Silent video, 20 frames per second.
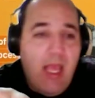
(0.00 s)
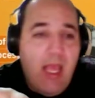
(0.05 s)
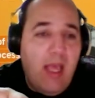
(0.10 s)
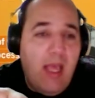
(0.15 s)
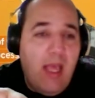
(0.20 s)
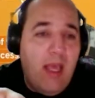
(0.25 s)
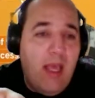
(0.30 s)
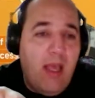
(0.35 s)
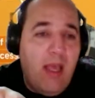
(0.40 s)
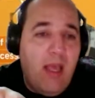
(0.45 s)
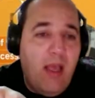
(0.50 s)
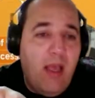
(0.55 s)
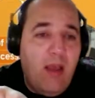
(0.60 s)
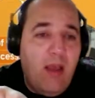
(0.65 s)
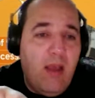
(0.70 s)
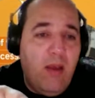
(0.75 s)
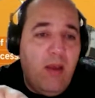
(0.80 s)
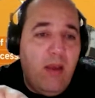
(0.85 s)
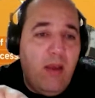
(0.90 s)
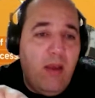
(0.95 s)

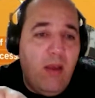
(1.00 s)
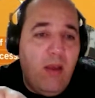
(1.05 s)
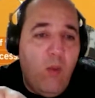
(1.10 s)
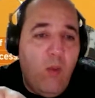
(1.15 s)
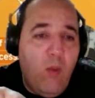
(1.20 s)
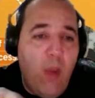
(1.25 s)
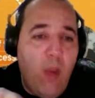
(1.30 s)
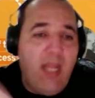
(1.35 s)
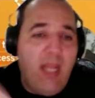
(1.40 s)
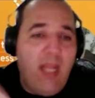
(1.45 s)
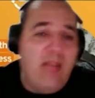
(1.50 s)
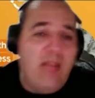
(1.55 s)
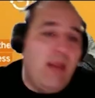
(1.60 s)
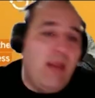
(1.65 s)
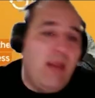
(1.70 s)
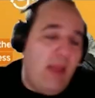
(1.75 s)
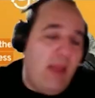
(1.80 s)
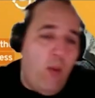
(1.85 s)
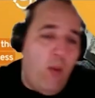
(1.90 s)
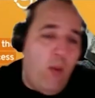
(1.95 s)
When
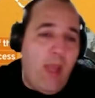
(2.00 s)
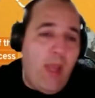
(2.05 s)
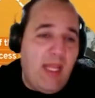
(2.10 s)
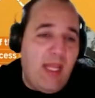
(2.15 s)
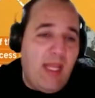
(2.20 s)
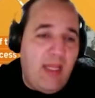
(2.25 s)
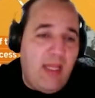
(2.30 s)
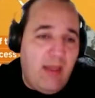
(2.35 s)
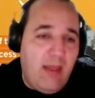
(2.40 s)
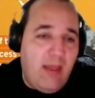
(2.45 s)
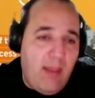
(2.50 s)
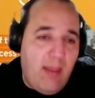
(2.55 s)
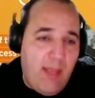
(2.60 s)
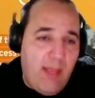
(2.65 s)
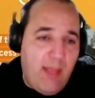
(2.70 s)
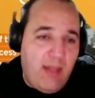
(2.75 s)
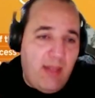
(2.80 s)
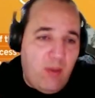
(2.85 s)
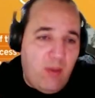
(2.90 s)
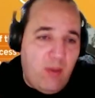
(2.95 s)
the
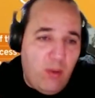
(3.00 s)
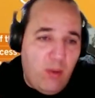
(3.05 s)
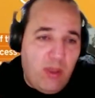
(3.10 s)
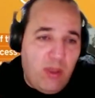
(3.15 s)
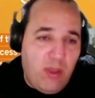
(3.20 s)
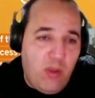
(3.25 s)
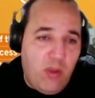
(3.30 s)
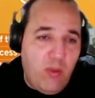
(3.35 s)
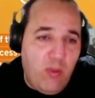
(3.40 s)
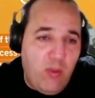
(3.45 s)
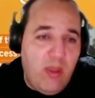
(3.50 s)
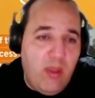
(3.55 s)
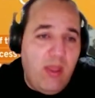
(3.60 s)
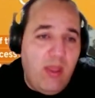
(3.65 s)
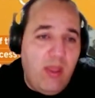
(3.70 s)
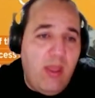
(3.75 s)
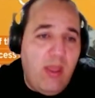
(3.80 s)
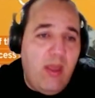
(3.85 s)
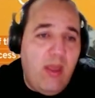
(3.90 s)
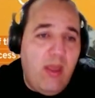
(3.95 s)
demand goes to
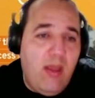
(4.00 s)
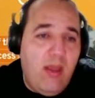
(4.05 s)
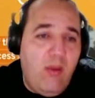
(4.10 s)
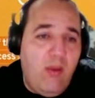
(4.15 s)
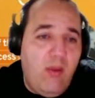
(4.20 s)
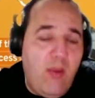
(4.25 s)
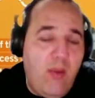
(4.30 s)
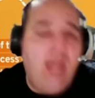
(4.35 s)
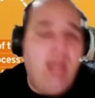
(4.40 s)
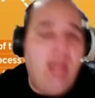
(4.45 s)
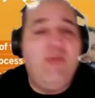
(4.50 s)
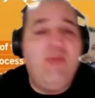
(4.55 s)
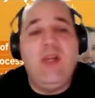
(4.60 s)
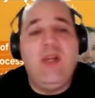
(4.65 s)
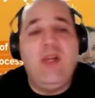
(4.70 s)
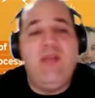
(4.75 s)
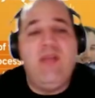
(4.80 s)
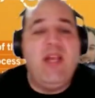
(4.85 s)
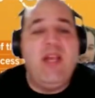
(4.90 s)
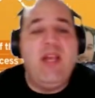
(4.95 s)
ready for
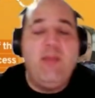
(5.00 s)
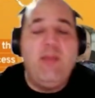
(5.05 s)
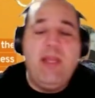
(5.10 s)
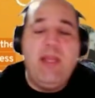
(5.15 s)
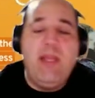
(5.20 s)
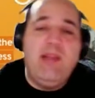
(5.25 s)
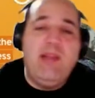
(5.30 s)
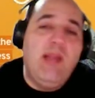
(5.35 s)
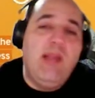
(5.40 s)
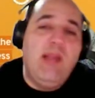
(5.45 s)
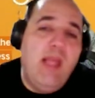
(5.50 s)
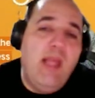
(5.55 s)
development,